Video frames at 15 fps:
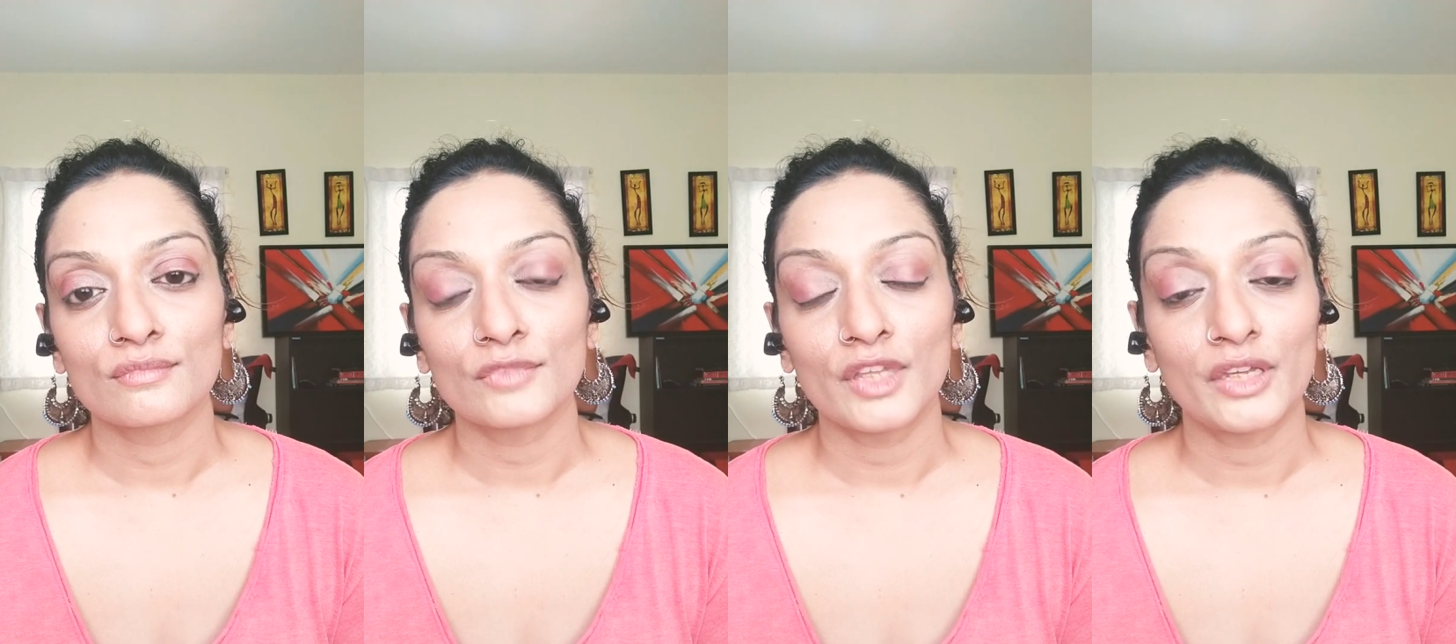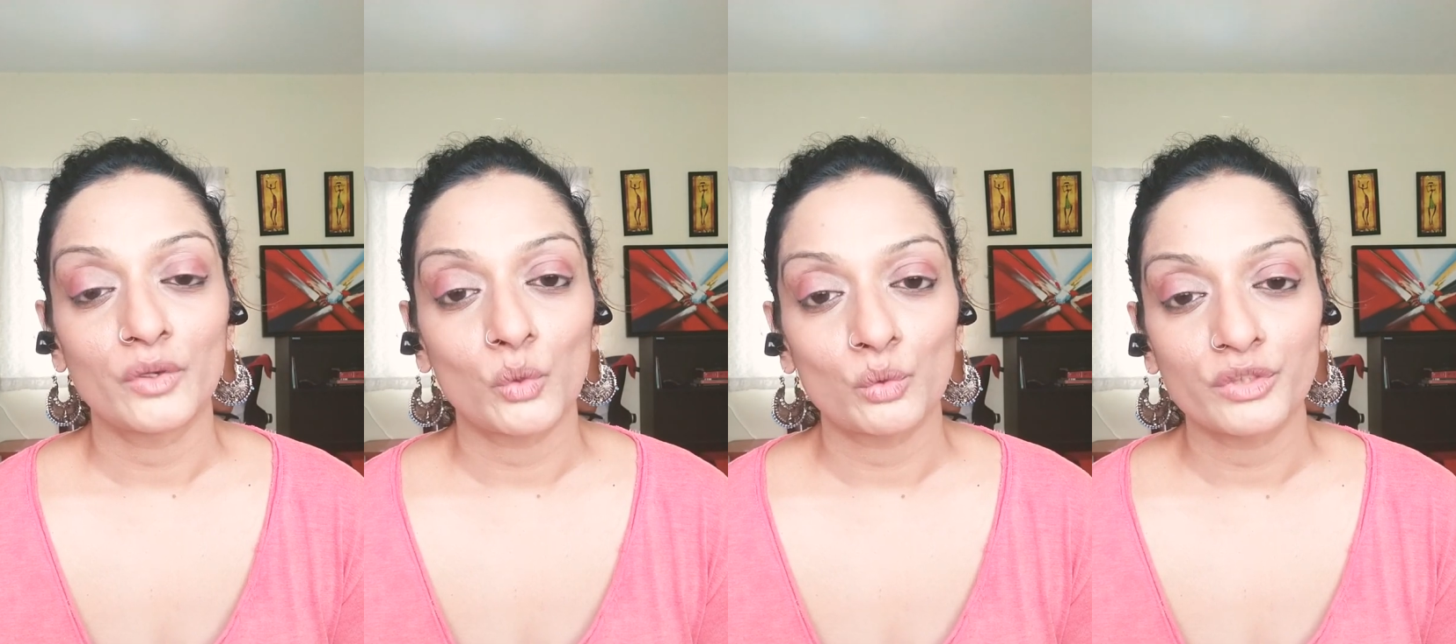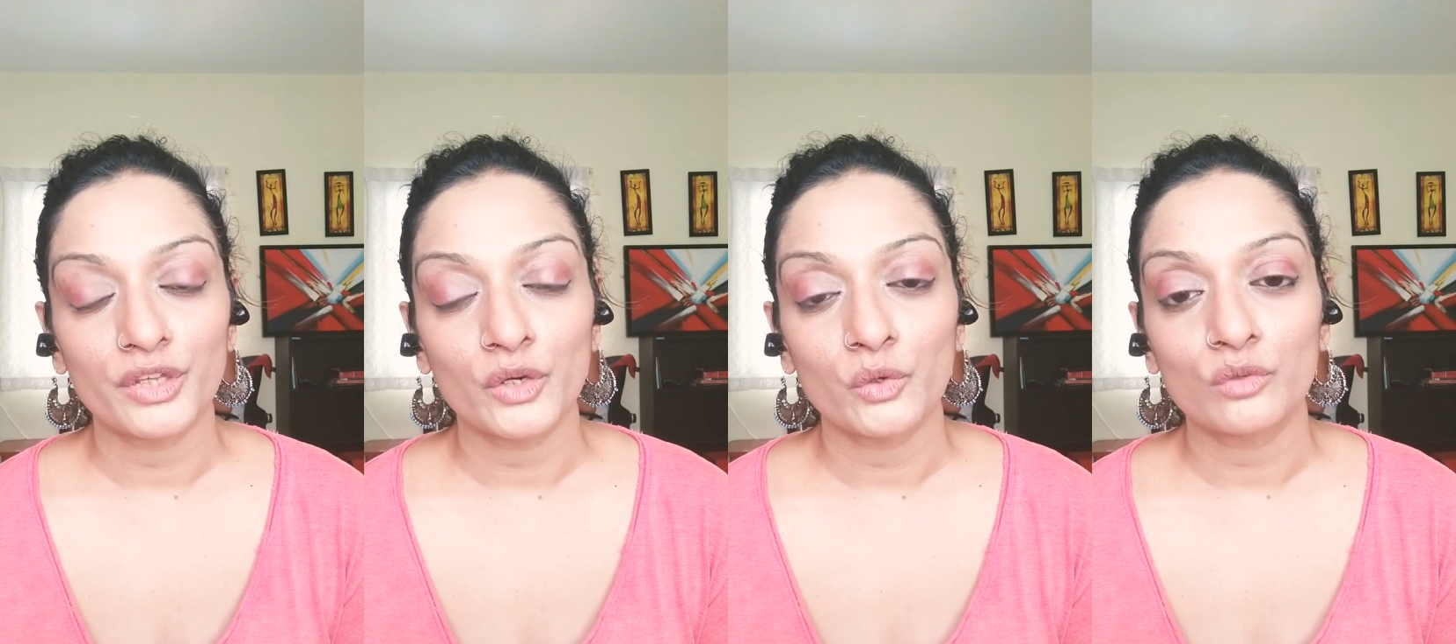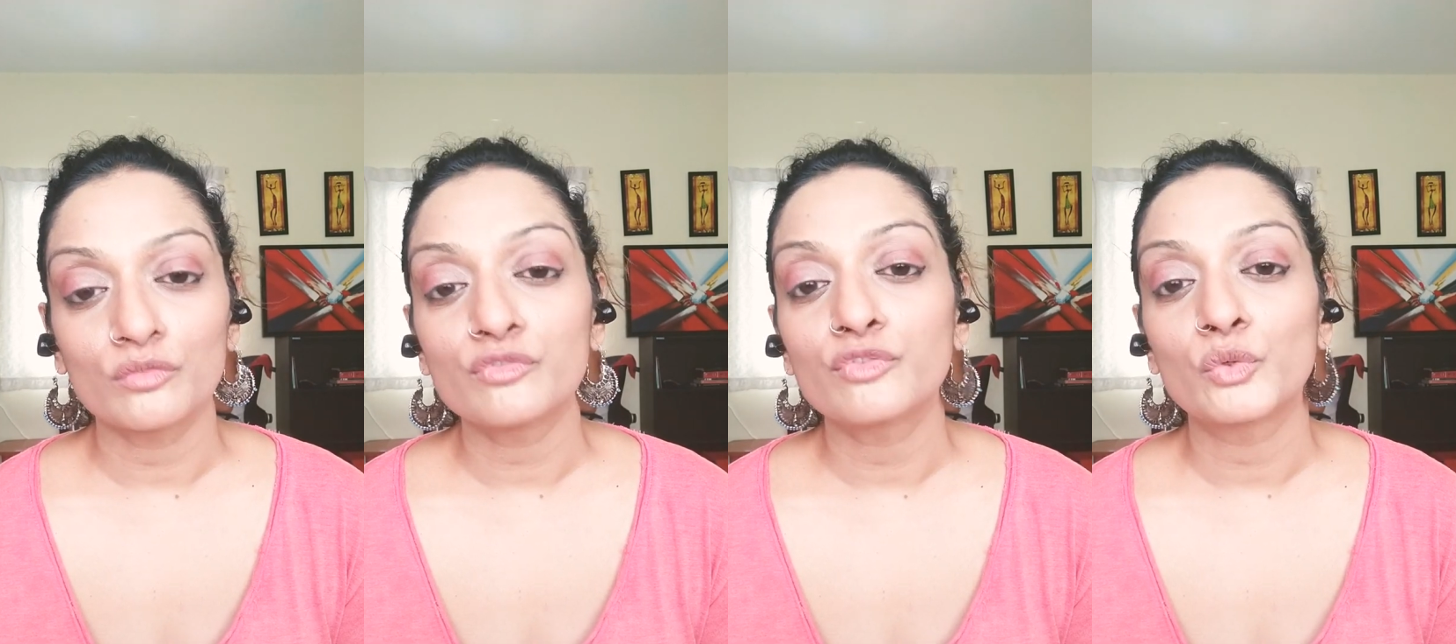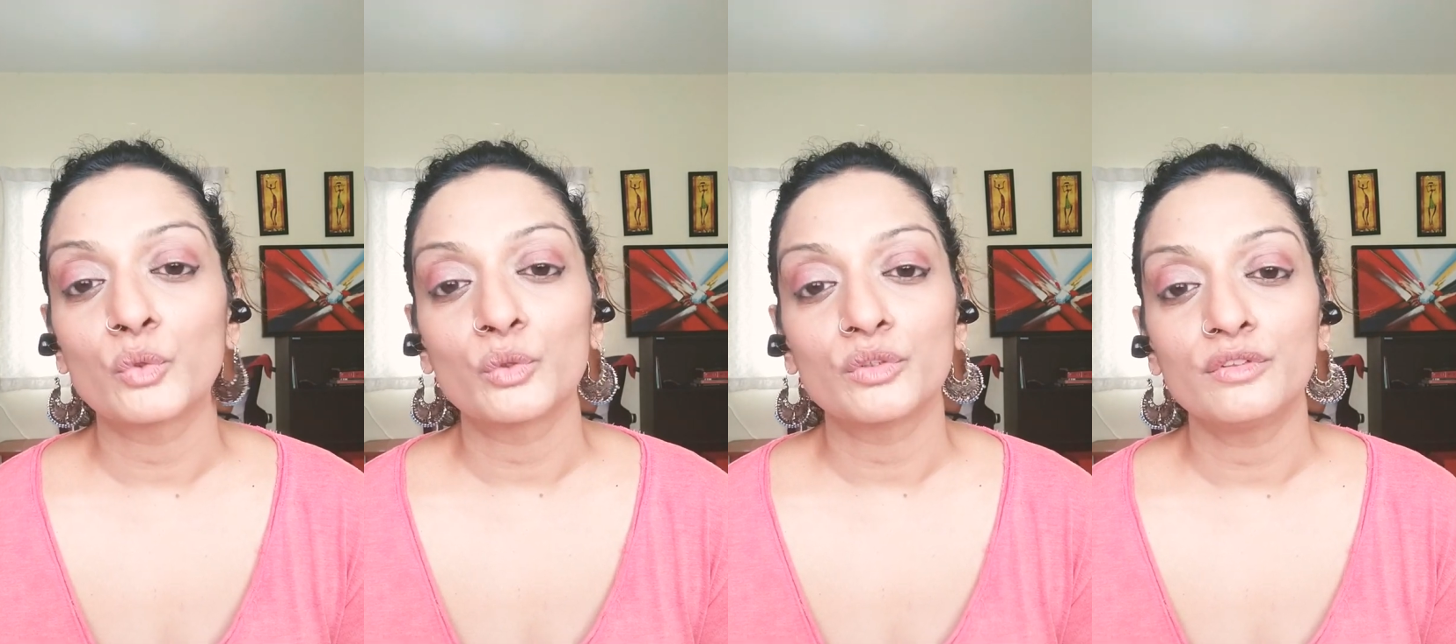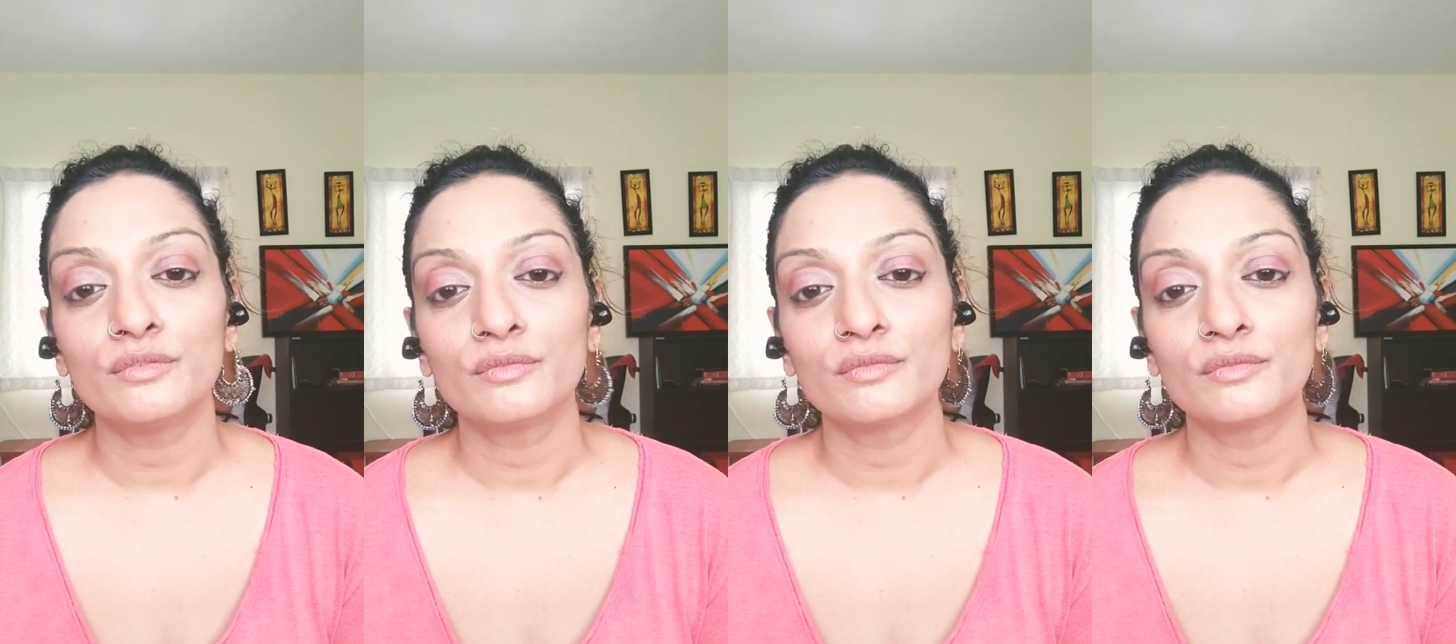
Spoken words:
They grow their own food,